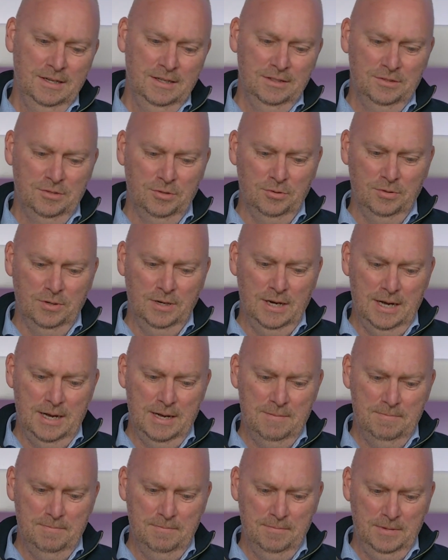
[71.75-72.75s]
to
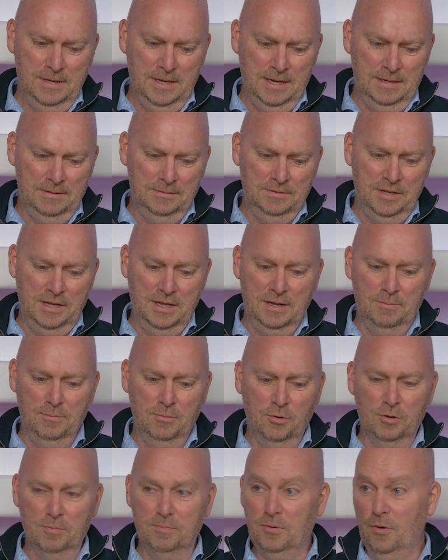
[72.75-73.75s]
take a
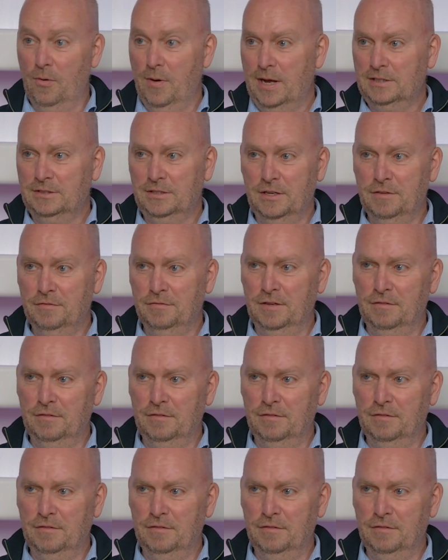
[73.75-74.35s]
more proactive